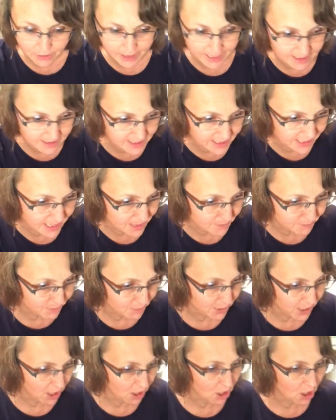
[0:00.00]
We only really
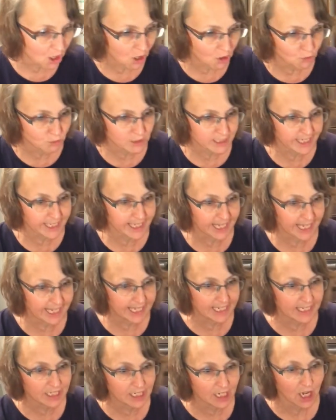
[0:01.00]
do these Mondays
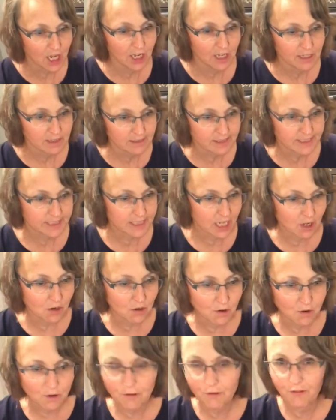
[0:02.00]
so that I can clean.
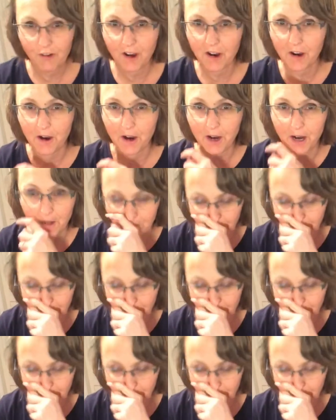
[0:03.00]
No, I'm joking.